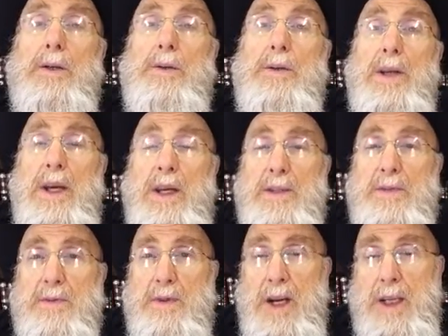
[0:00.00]
Today is
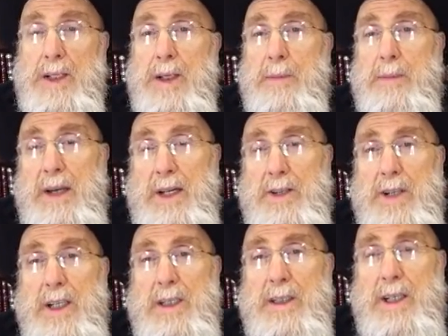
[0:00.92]
Friday,
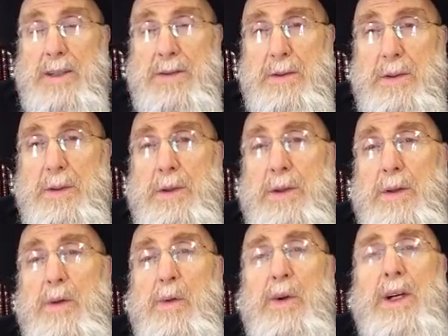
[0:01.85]
Parashat Nasso.
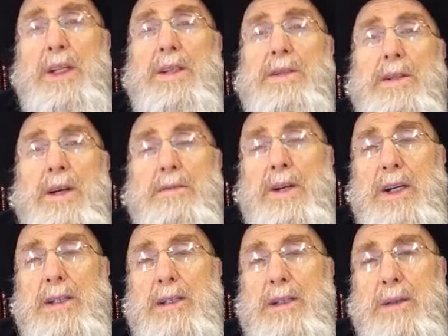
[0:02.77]
One of the
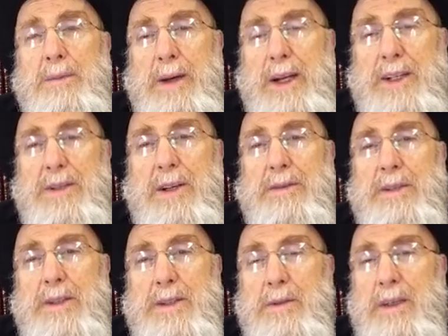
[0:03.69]
subjects in the parasha of
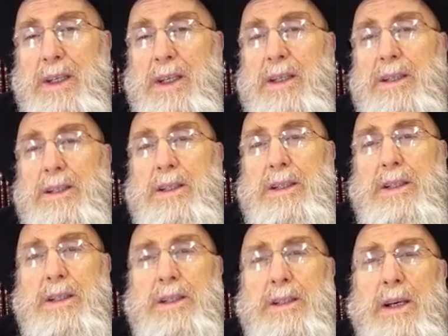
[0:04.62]
this week is
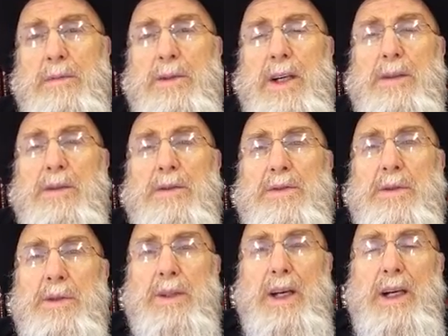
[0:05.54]
the subject of
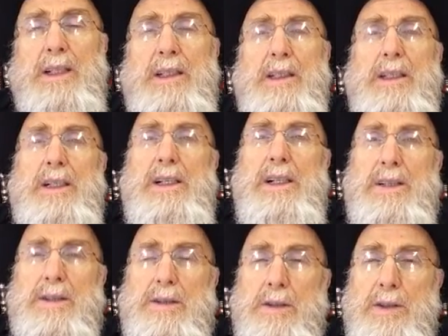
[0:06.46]
Sotah.
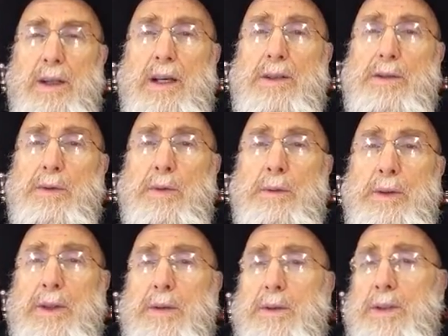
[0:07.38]
Sotah is a
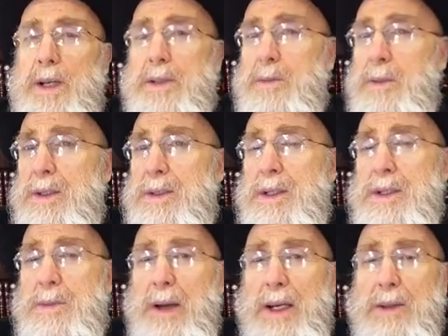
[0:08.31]
woman whose husband
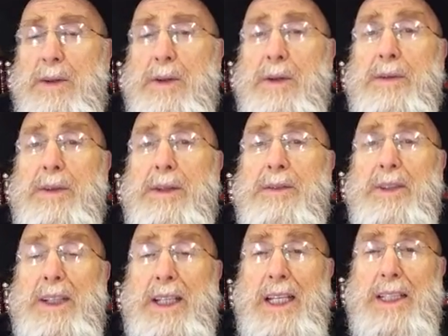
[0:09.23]
suspected her of
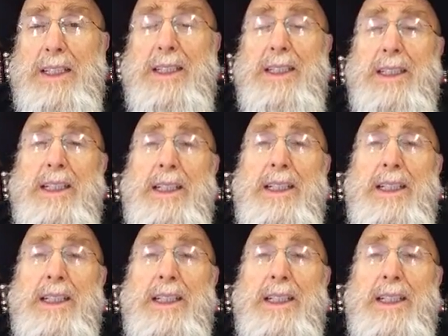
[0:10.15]
infidelity.